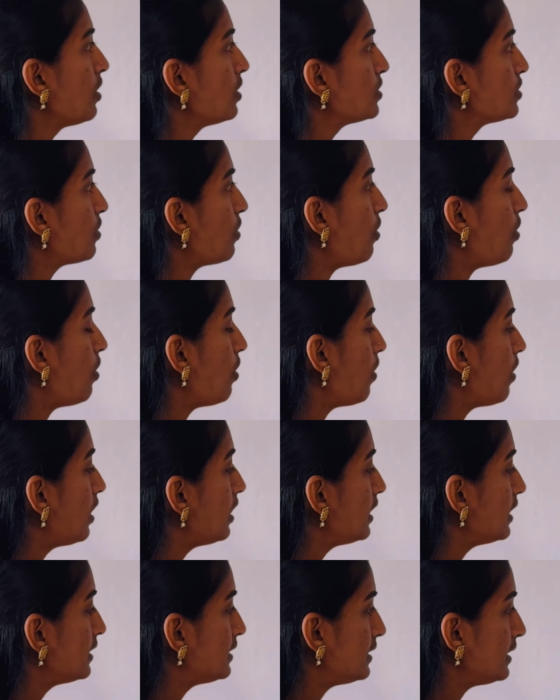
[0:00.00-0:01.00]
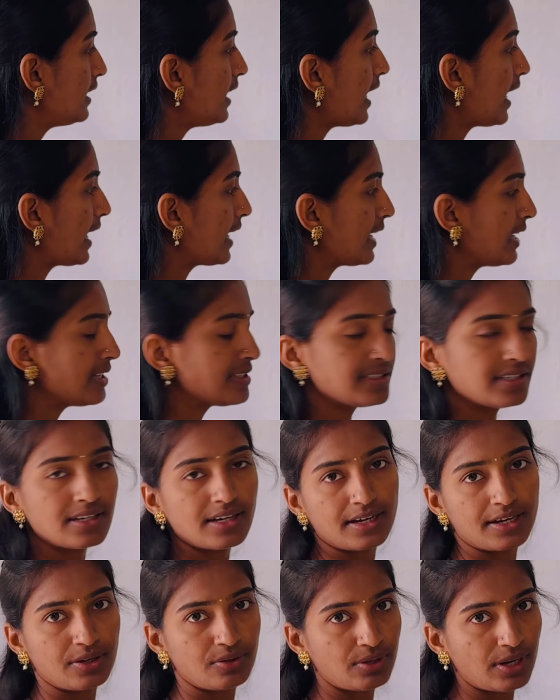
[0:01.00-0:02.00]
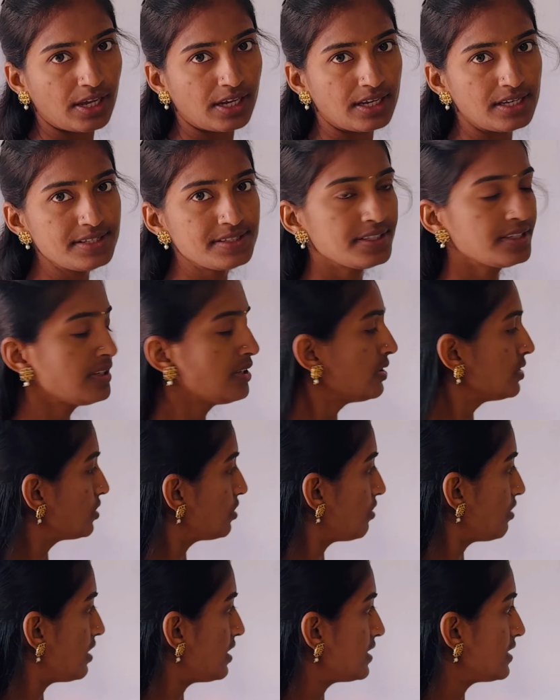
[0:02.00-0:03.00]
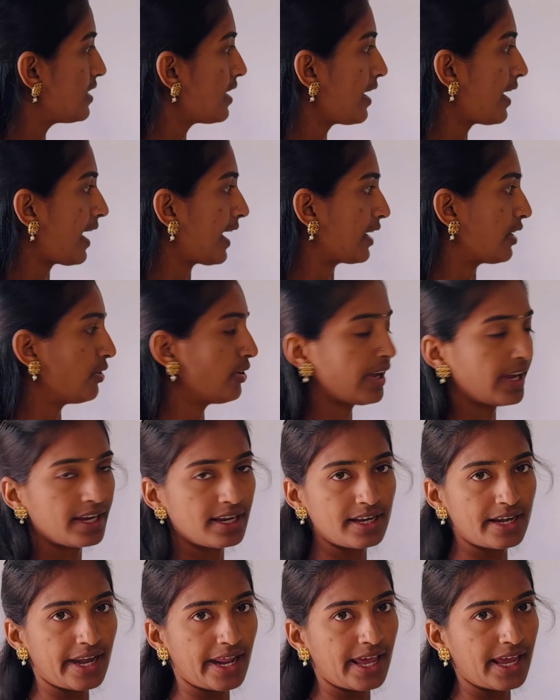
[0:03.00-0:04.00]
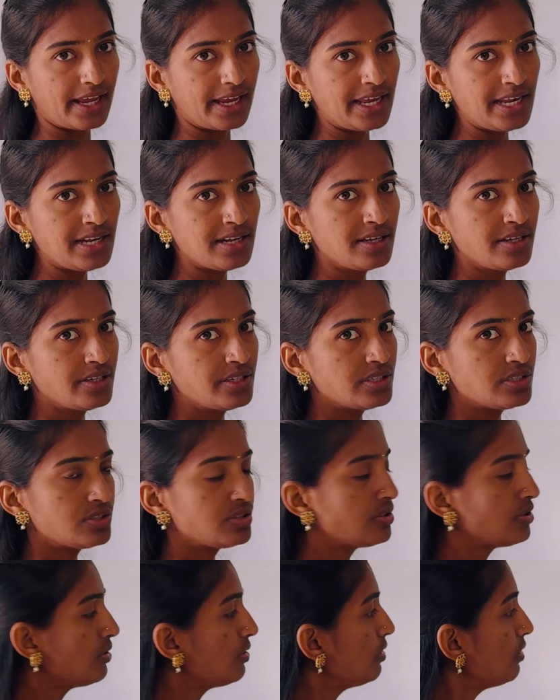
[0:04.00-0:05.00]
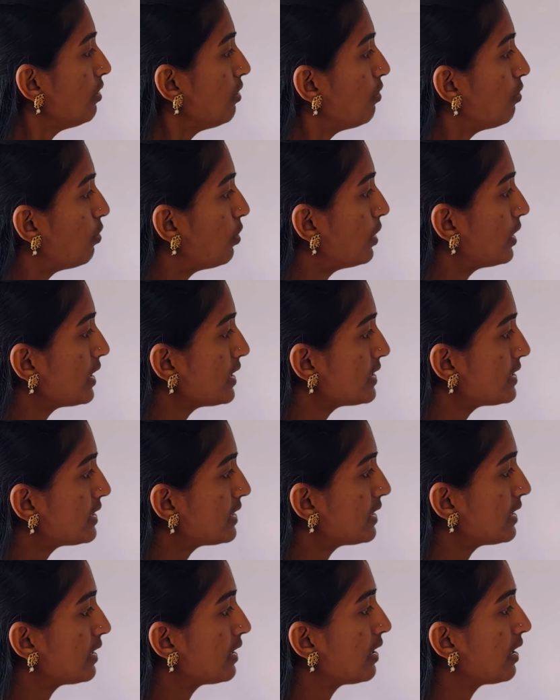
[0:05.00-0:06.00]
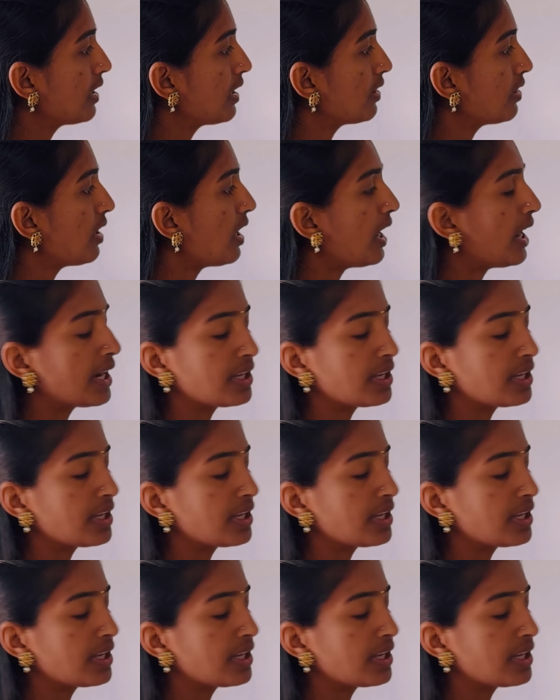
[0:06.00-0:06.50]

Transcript: So all the three angles are acute angles. So this is an acute angle triangle. So what is the